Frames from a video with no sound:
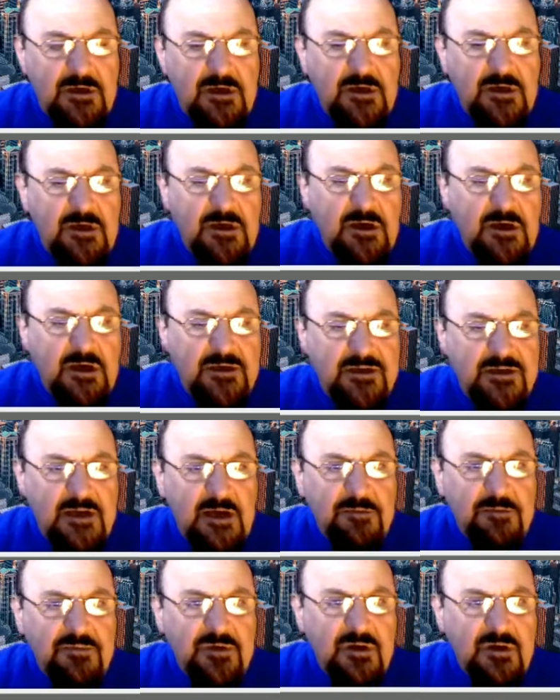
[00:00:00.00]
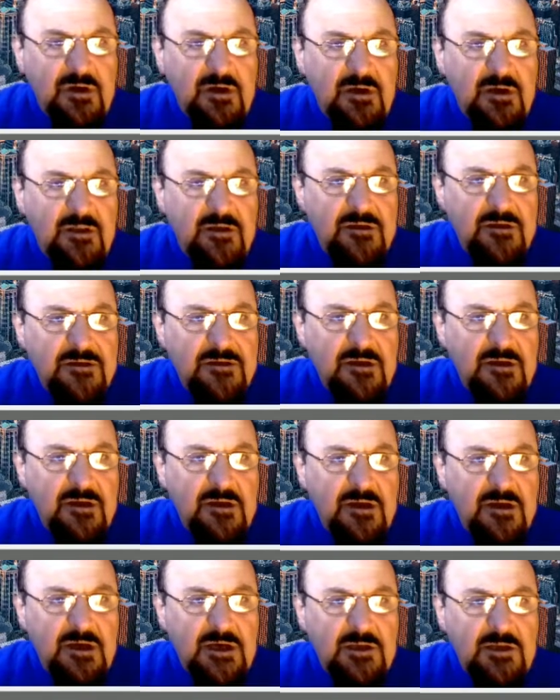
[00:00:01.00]
accept this
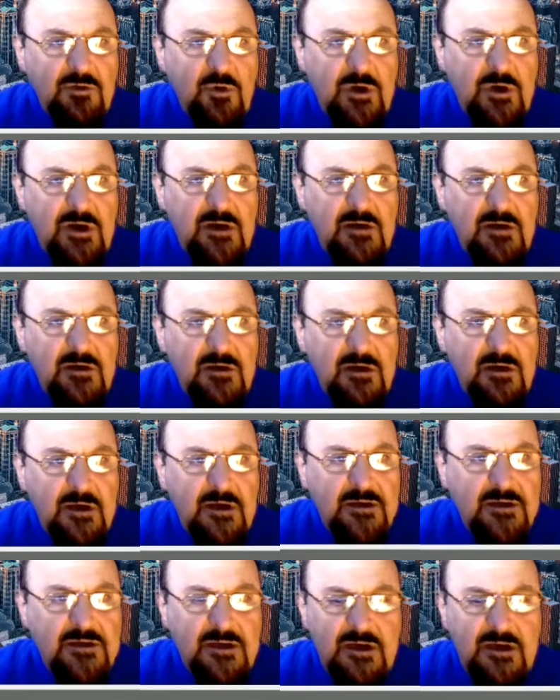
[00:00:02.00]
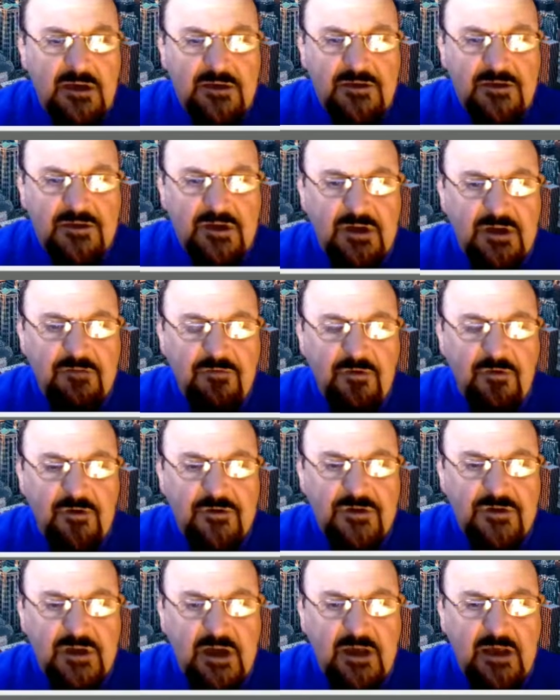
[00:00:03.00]
Lua as a string
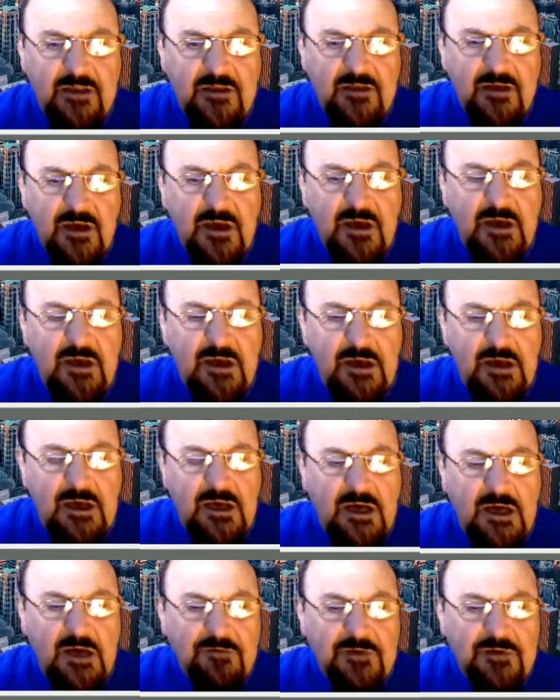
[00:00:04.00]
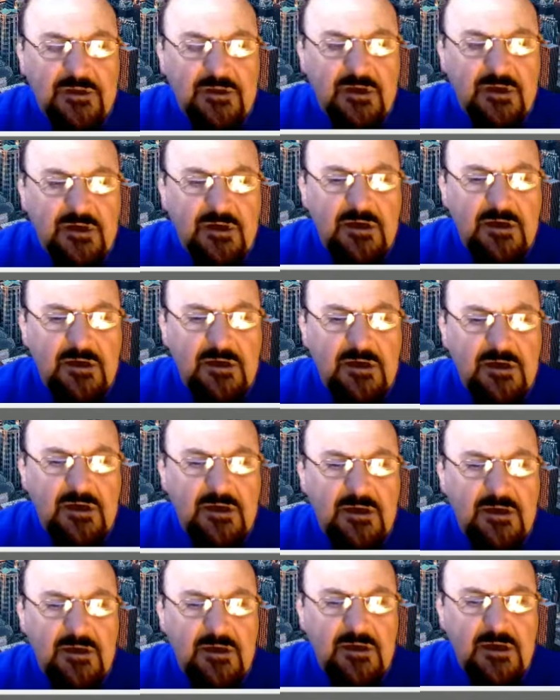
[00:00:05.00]
first, and I will
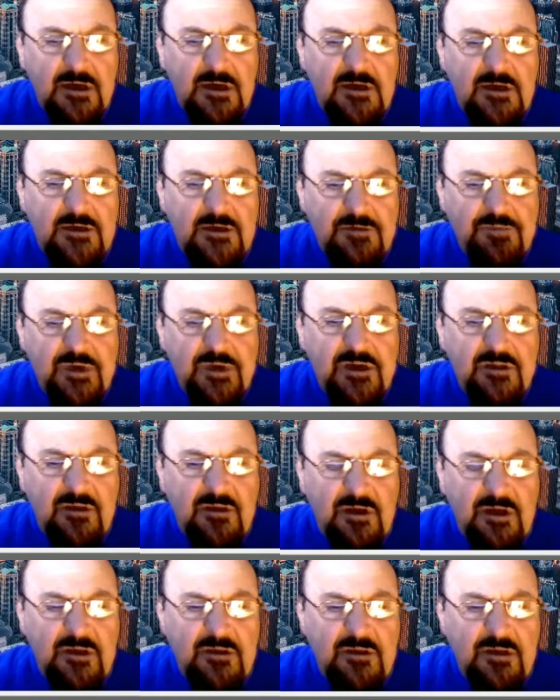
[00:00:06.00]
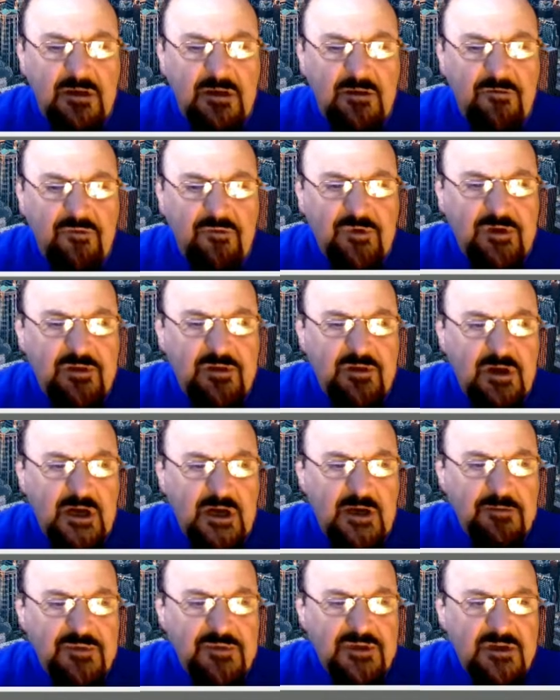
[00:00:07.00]
repeat it 3
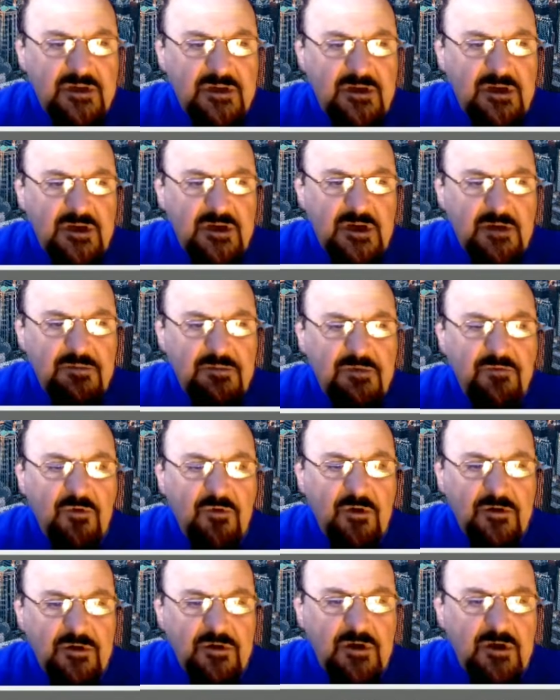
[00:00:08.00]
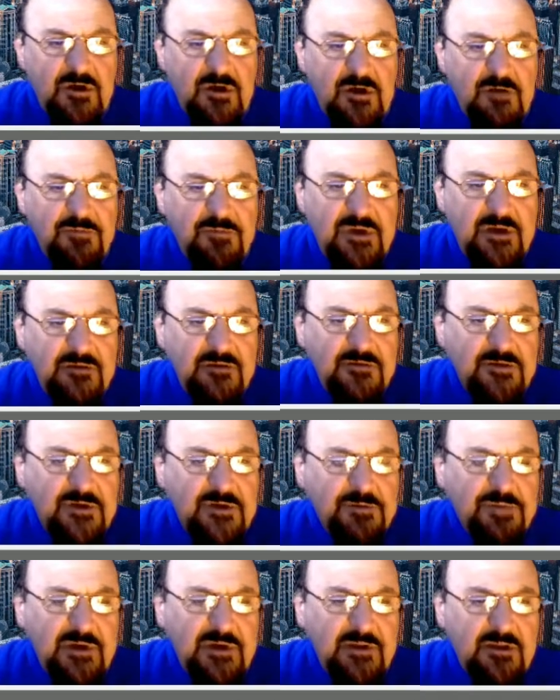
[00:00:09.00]
times before being
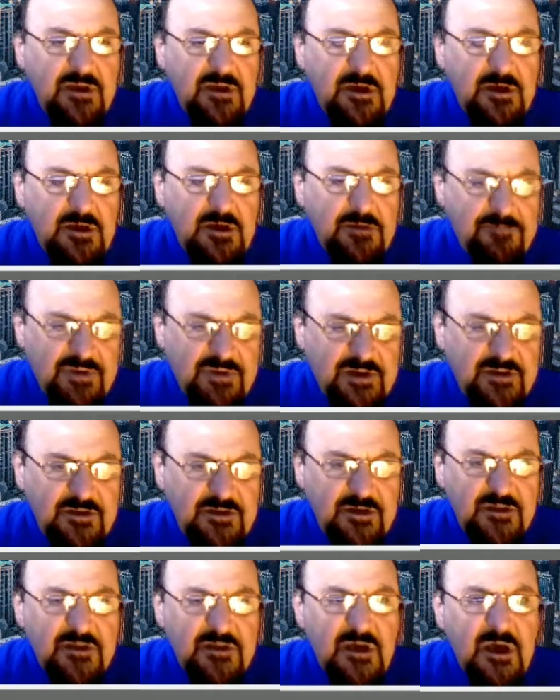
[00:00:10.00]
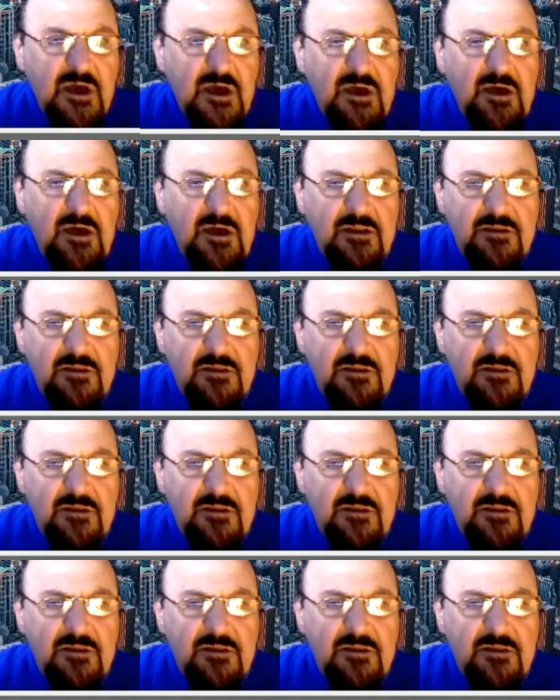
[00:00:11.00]
printed. And